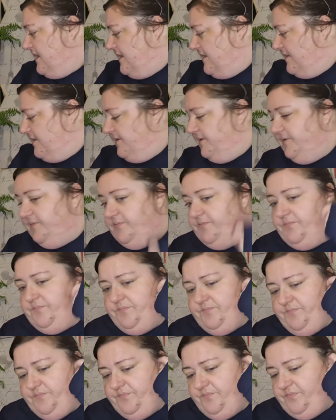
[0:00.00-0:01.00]
and
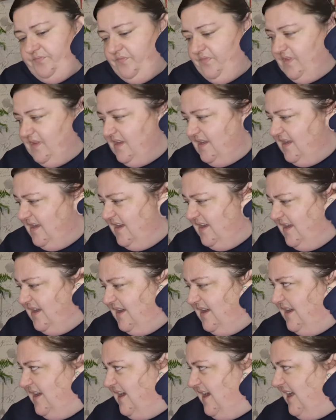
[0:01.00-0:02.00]

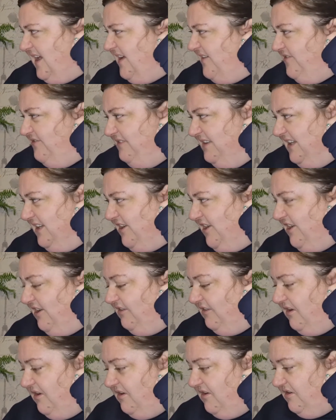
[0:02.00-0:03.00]
I haven't really got
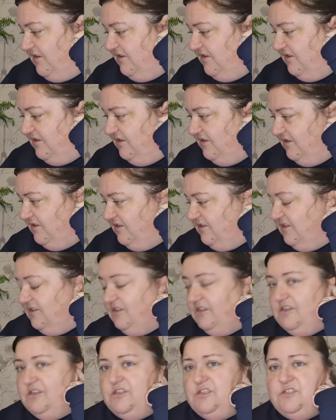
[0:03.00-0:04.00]
a lot
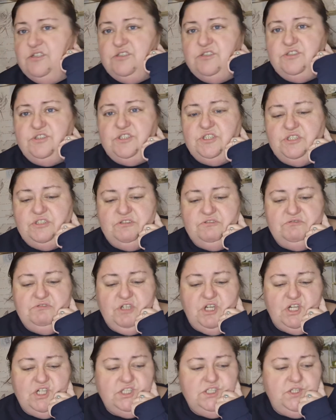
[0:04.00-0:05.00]
to
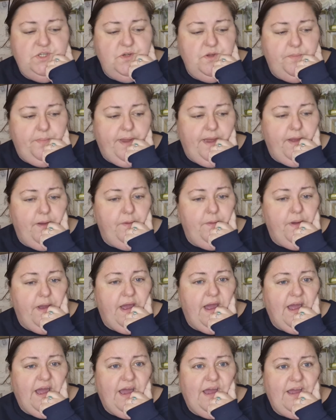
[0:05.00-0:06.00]
talk to you about.
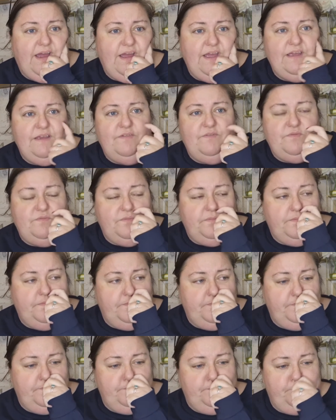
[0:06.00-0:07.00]
I
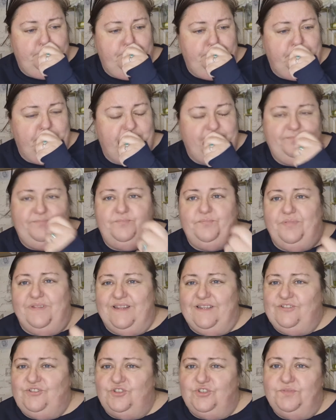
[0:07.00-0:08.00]

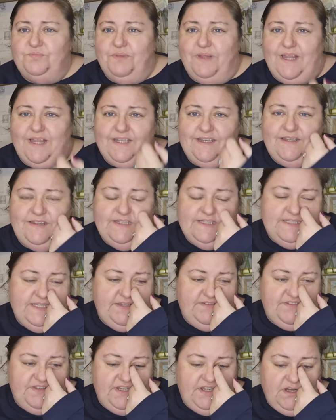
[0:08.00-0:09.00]
just planning this
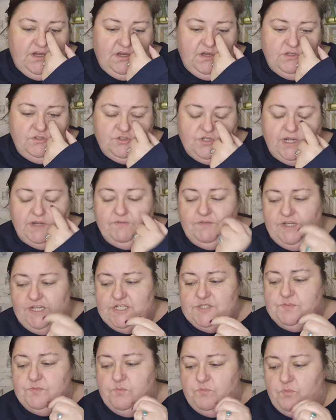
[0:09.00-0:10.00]
evening on trying to
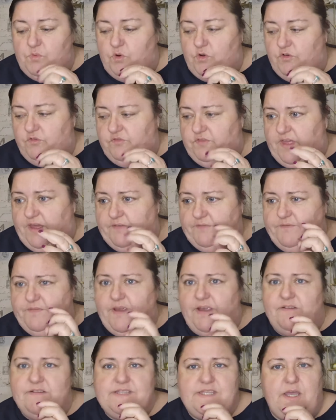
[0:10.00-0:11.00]
read some more of that
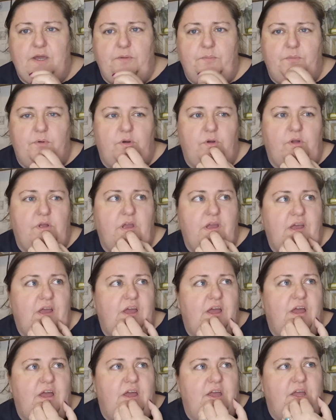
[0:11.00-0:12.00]
fairy tale book.
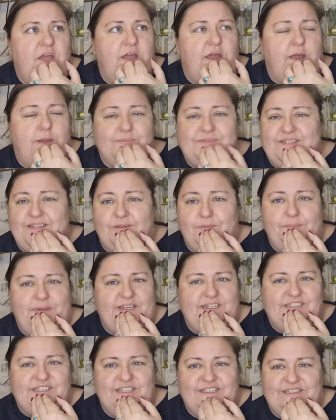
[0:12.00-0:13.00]
I'm still on
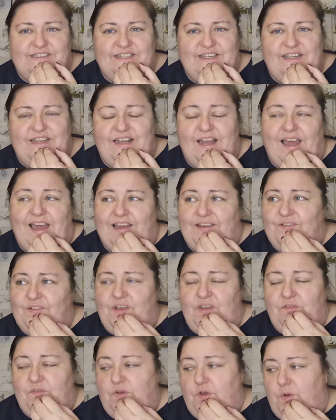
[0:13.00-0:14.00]
page 16. I
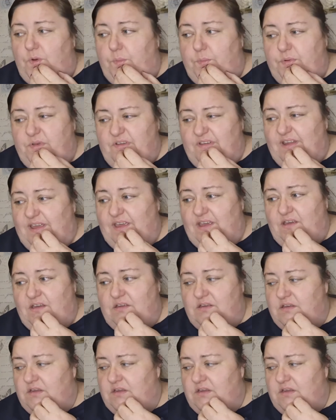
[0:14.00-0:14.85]
haven't even opened it,